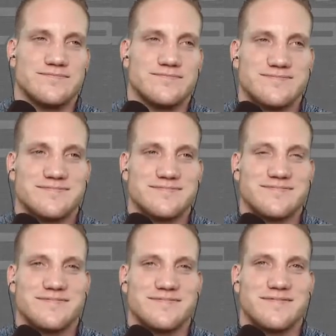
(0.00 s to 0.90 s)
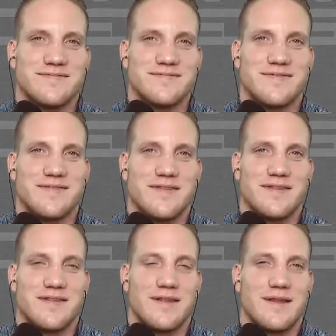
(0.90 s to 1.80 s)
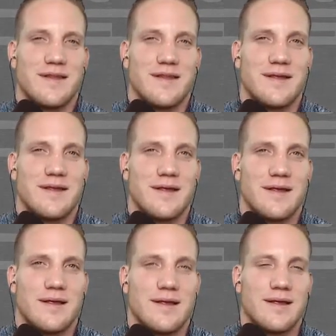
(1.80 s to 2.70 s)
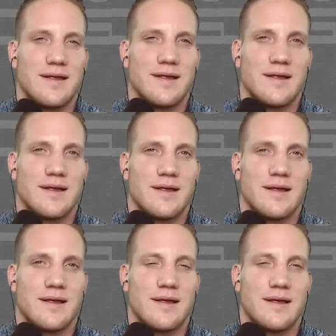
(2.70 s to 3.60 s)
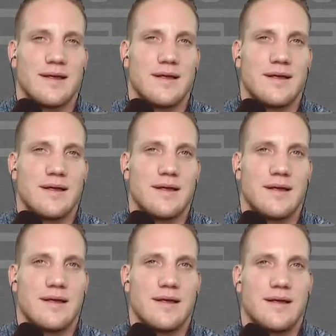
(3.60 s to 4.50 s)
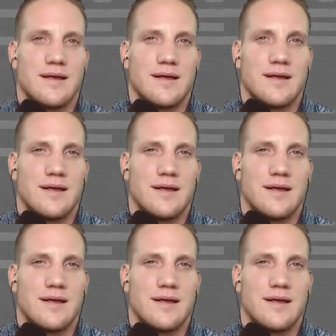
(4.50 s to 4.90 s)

This person isn't speaking.